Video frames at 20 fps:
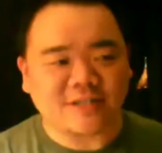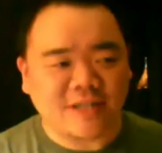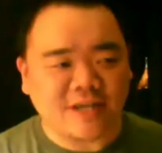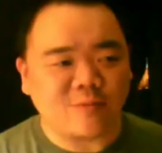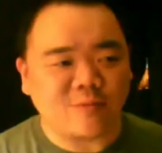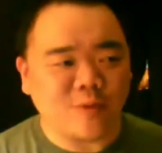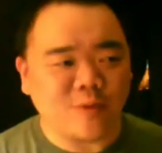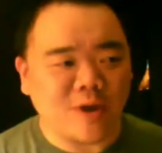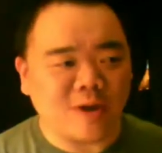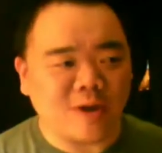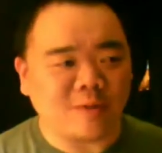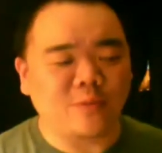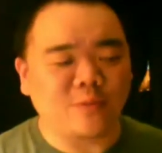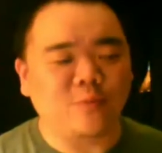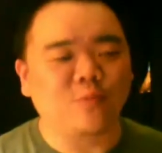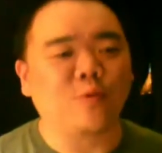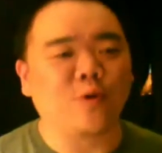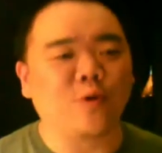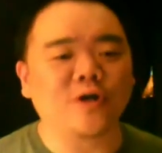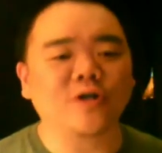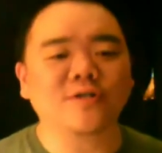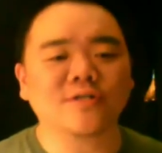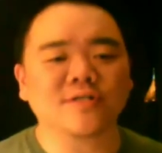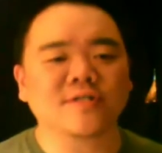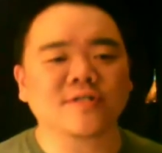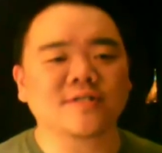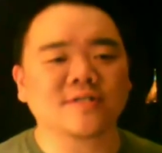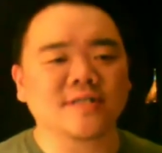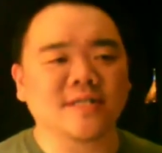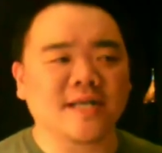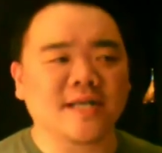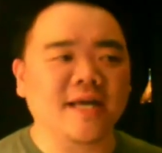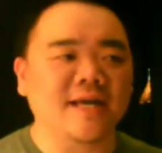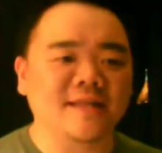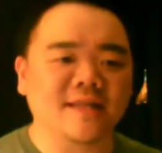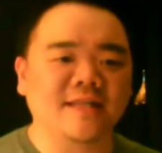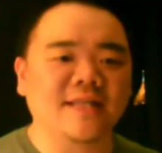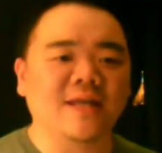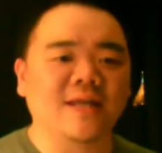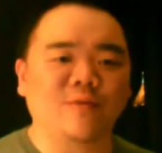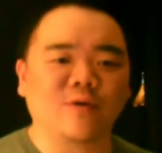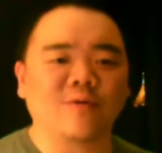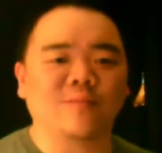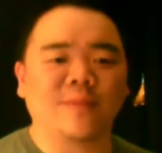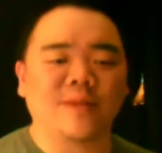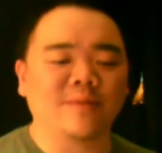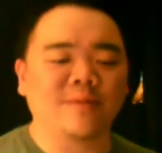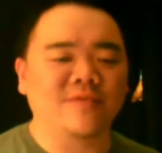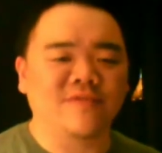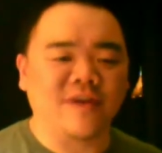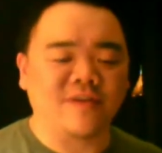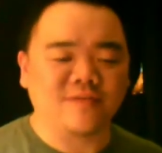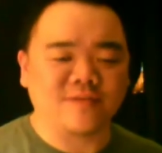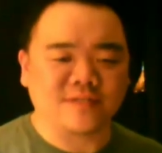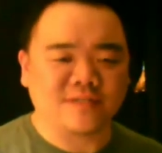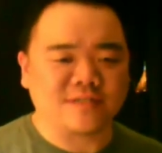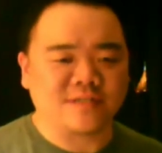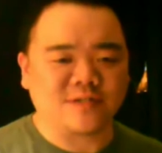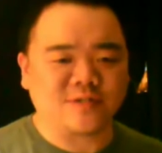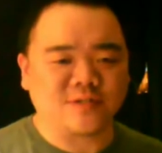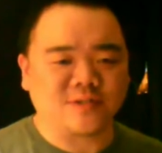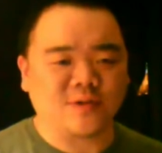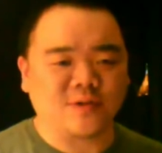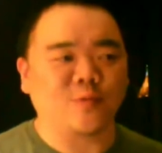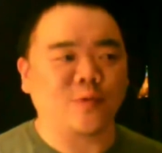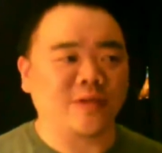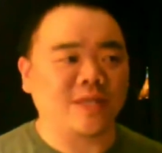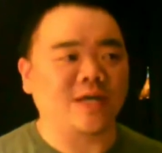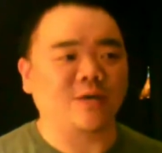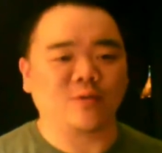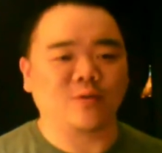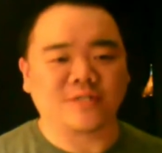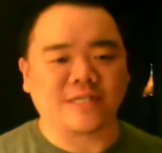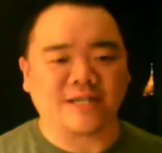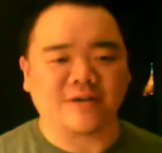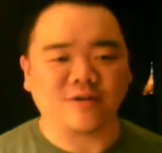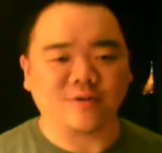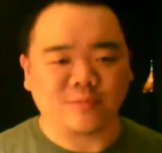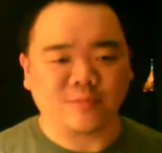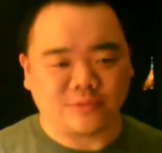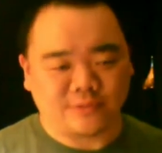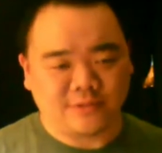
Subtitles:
they're probably worse today than they were maybe 5 or 6 years ago when they were terrible.